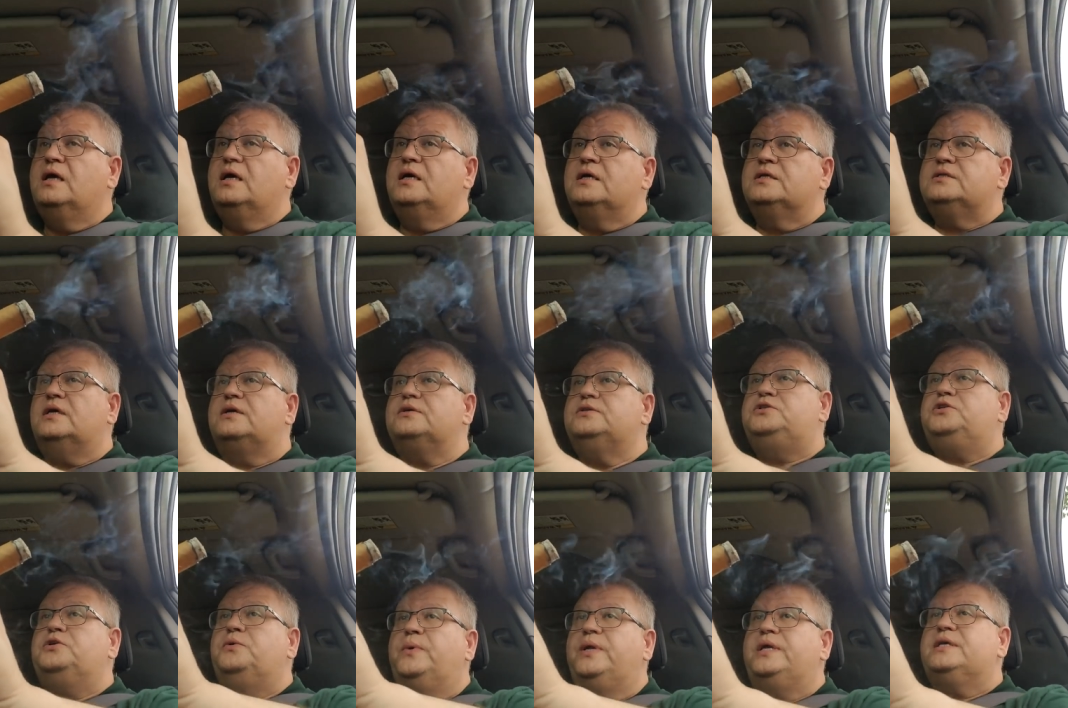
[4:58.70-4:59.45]
So
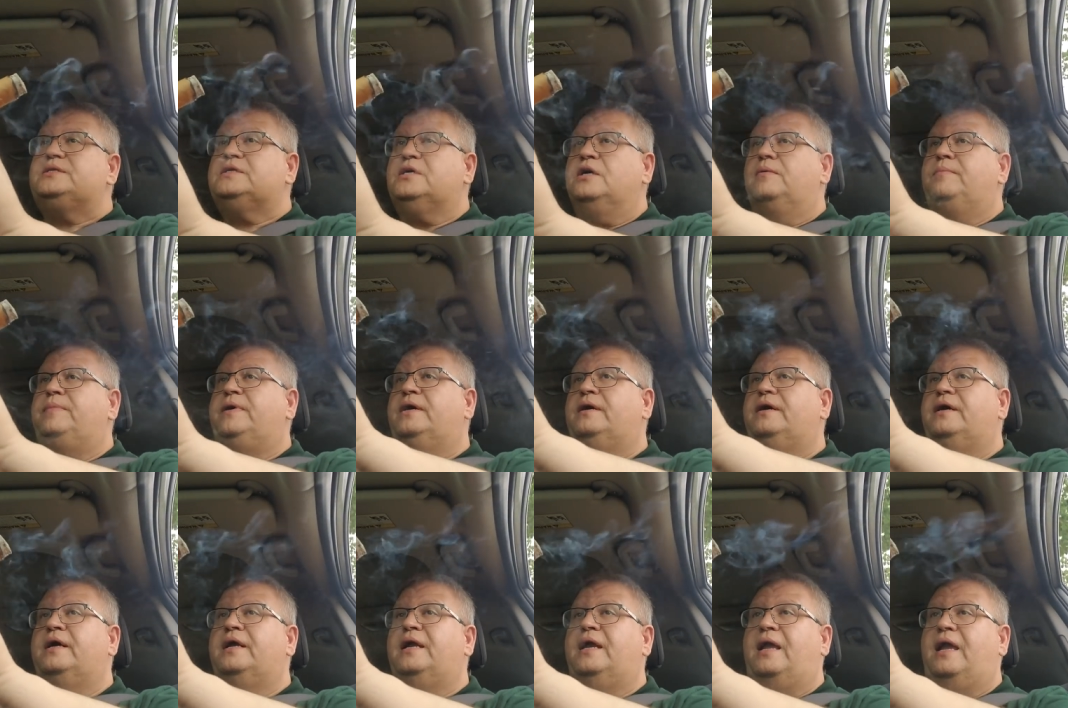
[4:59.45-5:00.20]
two weeks go
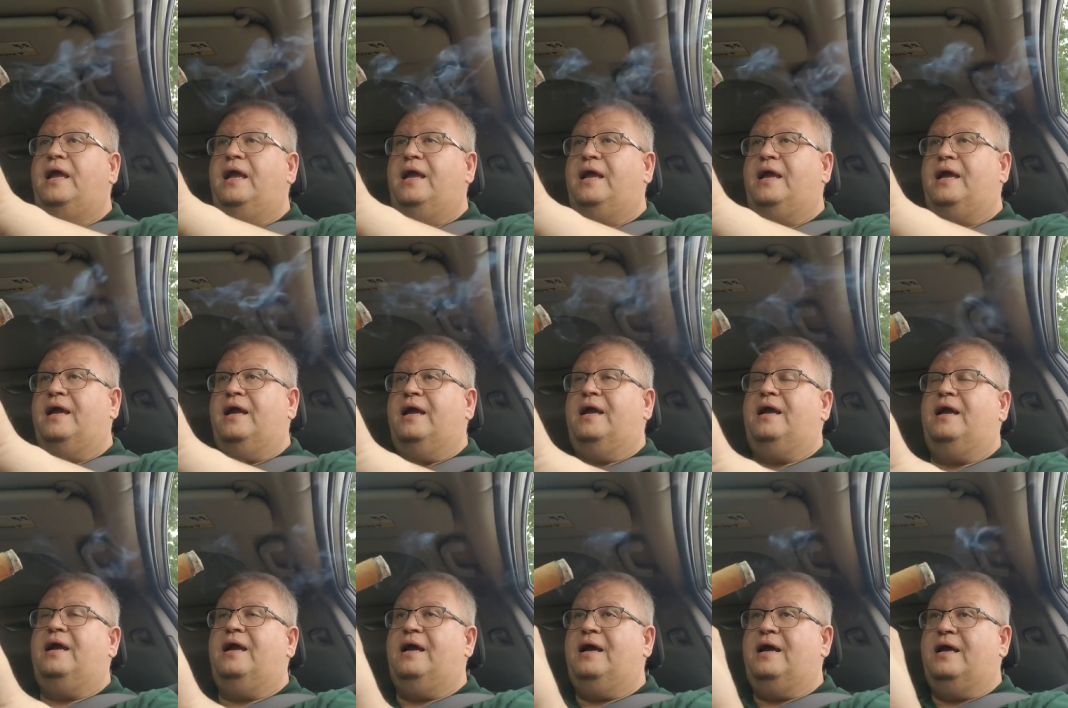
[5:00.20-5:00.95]
by
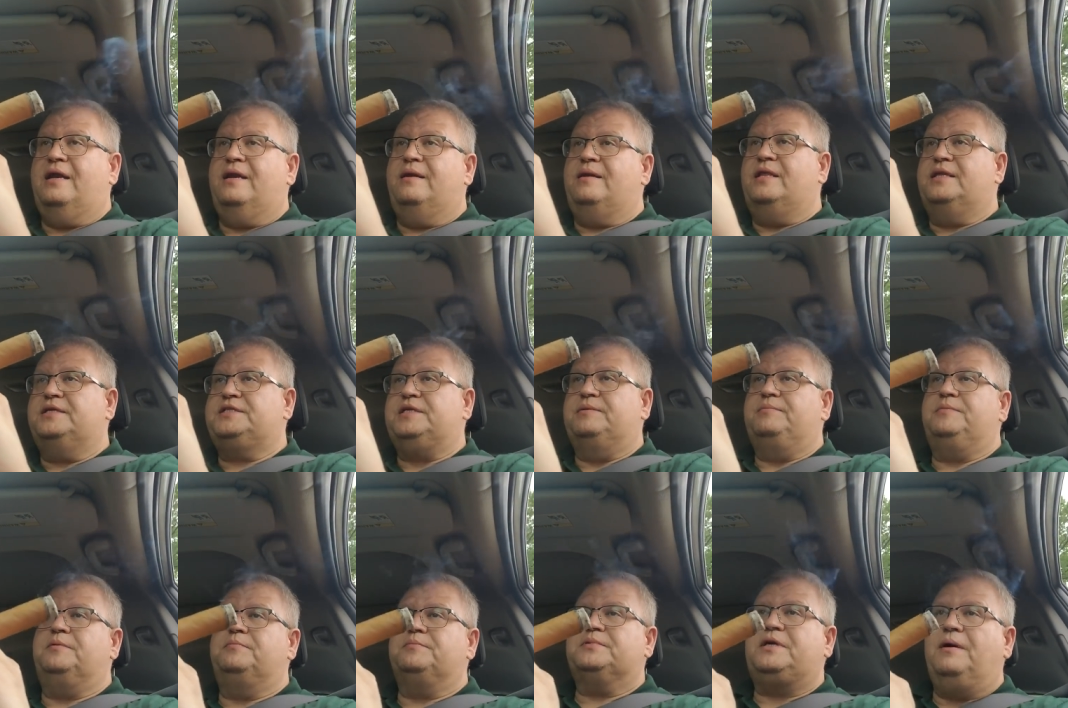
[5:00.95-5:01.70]
and the
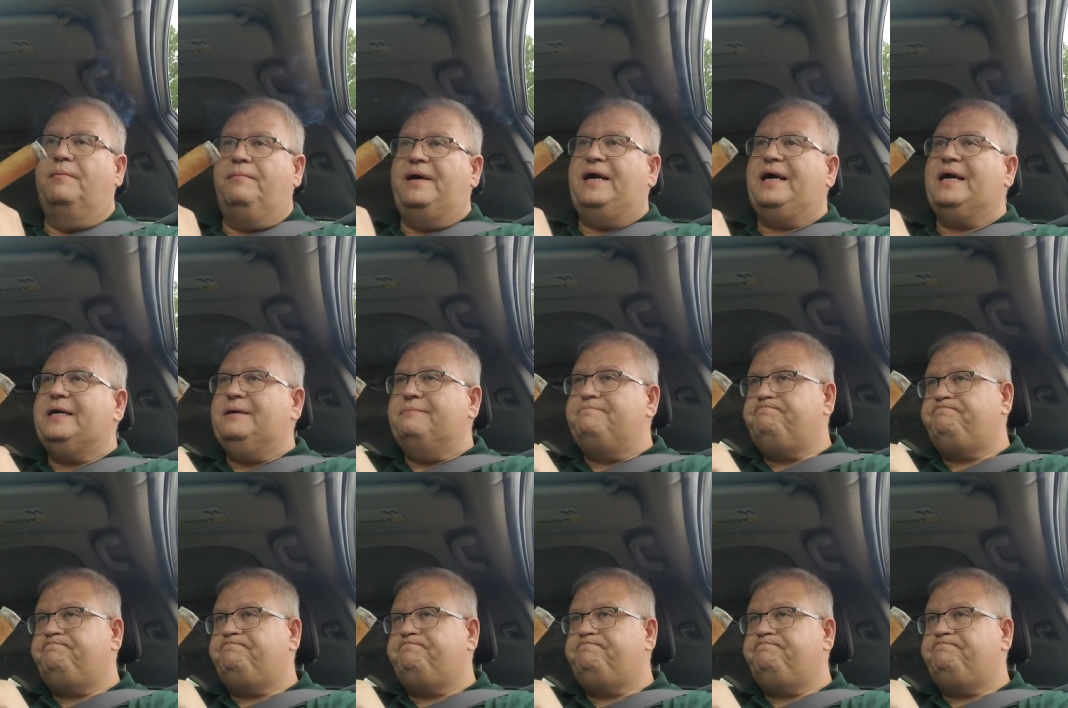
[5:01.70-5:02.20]
symptoms come back.